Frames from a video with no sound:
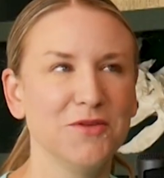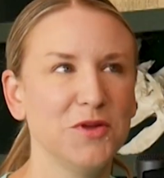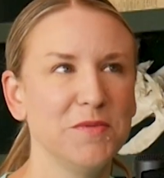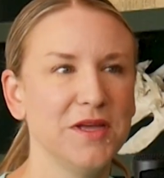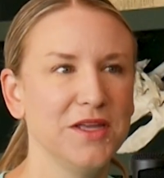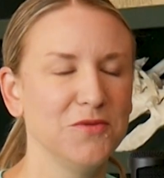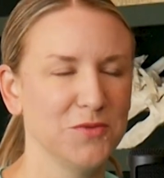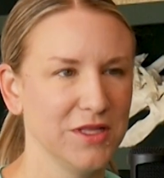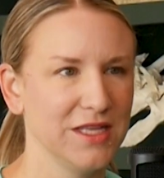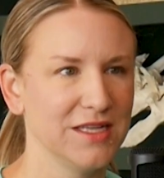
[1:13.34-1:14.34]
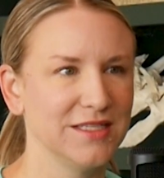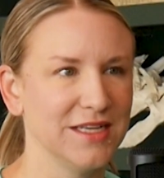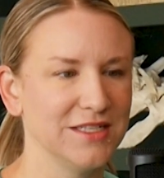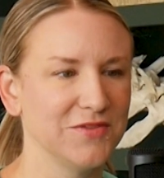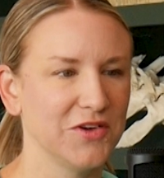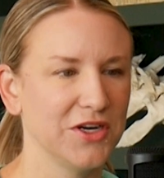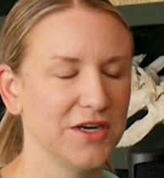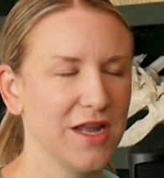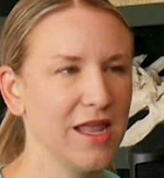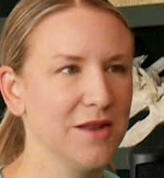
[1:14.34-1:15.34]
it would have been really intense for
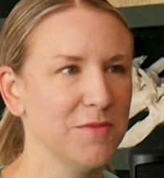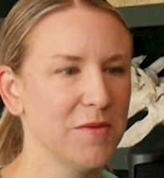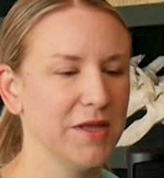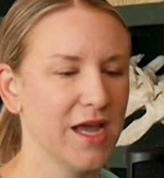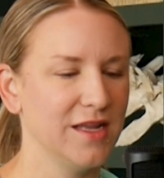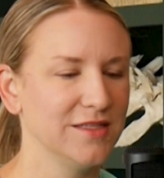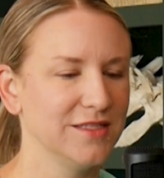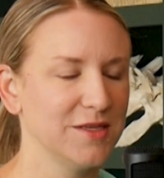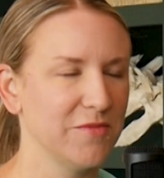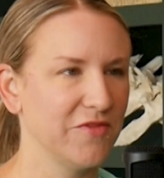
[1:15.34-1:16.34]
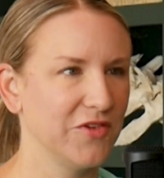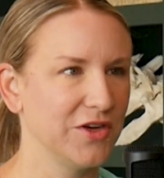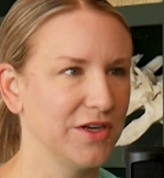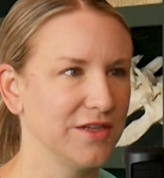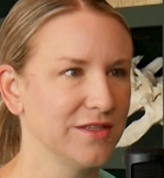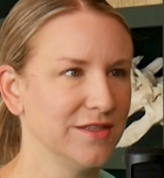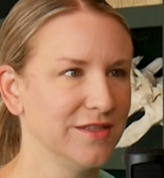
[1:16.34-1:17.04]
her and maybe heightened some of her